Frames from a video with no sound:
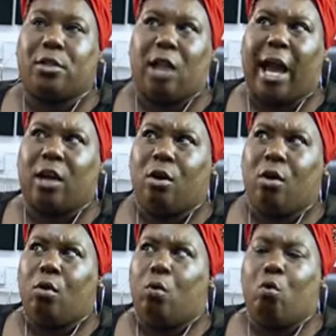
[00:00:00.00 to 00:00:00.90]
like
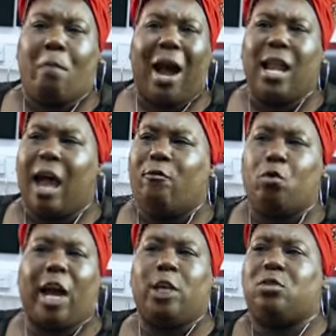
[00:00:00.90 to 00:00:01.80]
all my life, all
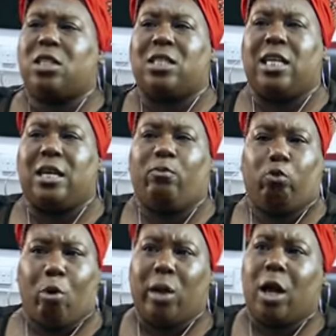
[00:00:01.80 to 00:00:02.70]
I used to see
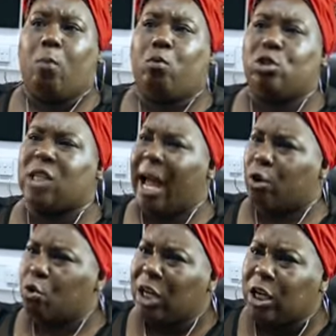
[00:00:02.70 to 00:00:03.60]
growing up was like
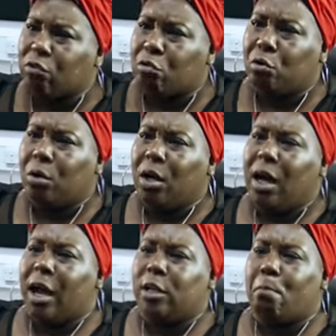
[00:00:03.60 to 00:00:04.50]
Cookie Crew
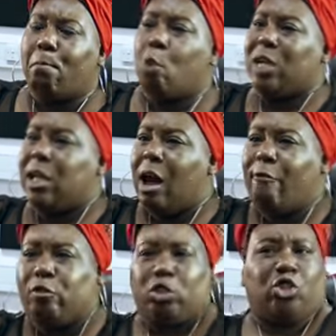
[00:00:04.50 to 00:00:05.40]
and Moni
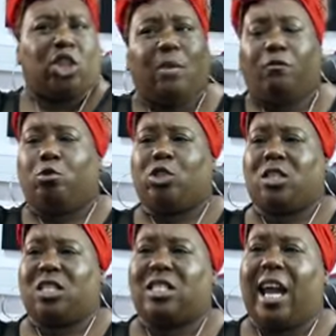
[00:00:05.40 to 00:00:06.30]
Love. She flew to the
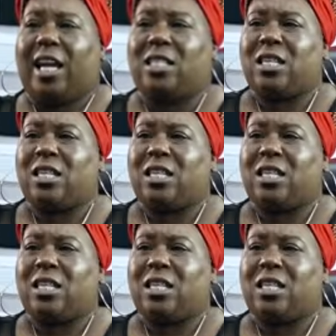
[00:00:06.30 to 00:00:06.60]
States.